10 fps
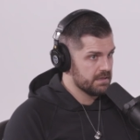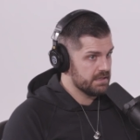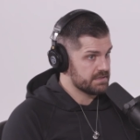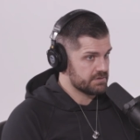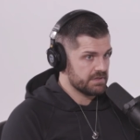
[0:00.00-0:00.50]

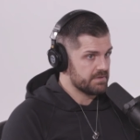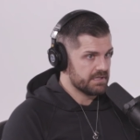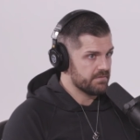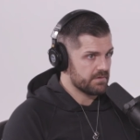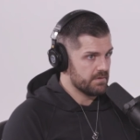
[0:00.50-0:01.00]
is extremely
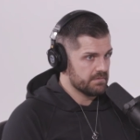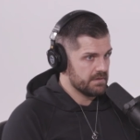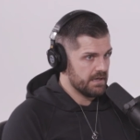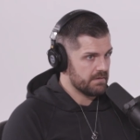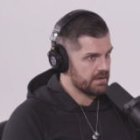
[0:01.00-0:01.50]
difficult.
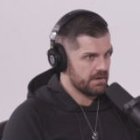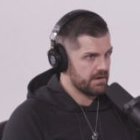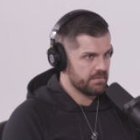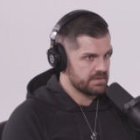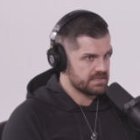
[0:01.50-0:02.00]
I don't care what
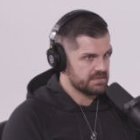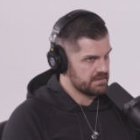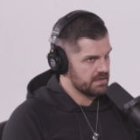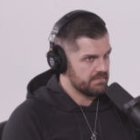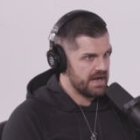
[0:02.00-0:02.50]
anyone says. To
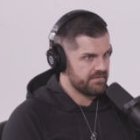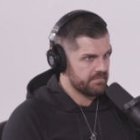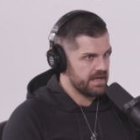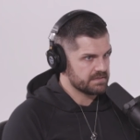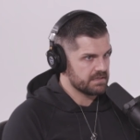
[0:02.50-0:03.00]
come back from
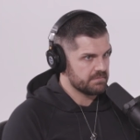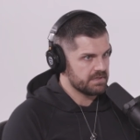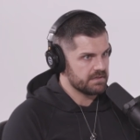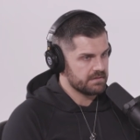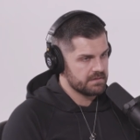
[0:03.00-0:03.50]
that's going to
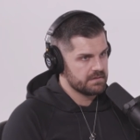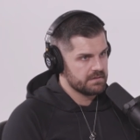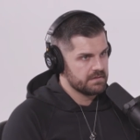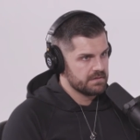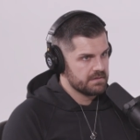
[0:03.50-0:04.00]
be
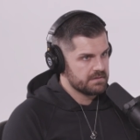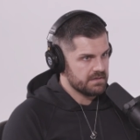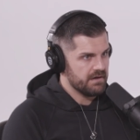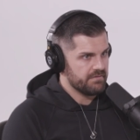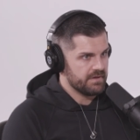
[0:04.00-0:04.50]

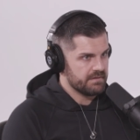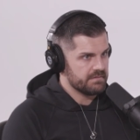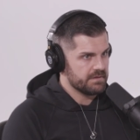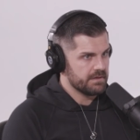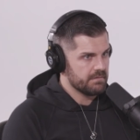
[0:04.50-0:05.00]
tough, and
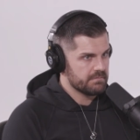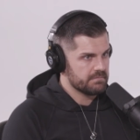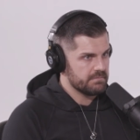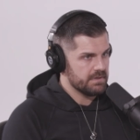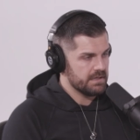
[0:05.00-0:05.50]
you know,
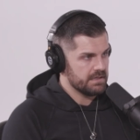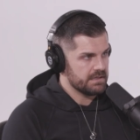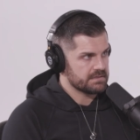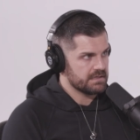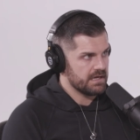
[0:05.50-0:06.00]

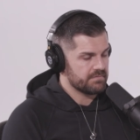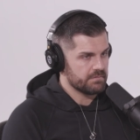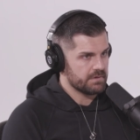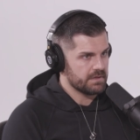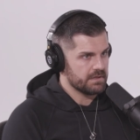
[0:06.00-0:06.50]
he's going to have to
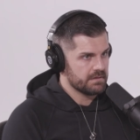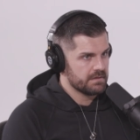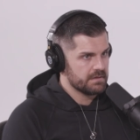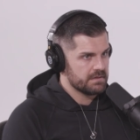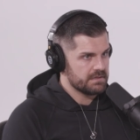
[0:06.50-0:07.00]
really
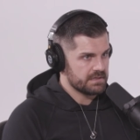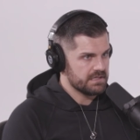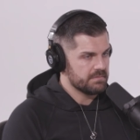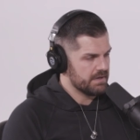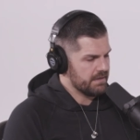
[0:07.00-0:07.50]
dig
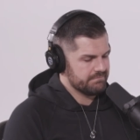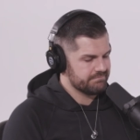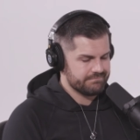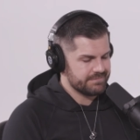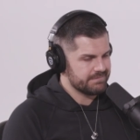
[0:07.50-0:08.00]
deep. But
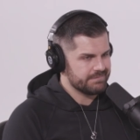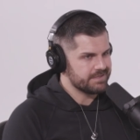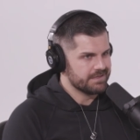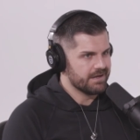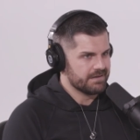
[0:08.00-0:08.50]
he's
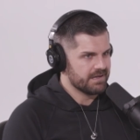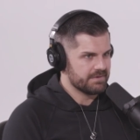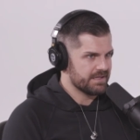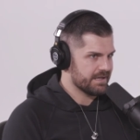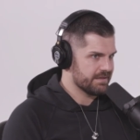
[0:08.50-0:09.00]
done it. I
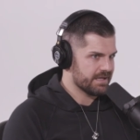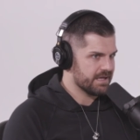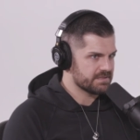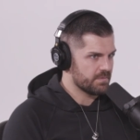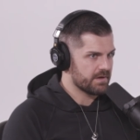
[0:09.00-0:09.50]
mean, that
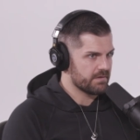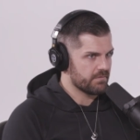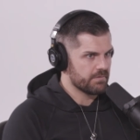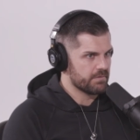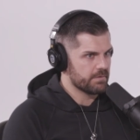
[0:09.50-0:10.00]
guy's a winner
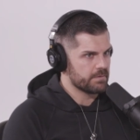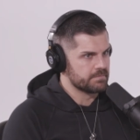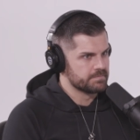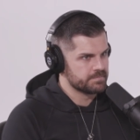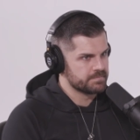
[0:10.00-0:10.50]
through and through.
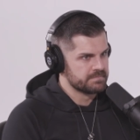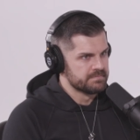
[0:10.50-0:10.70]
Yeah,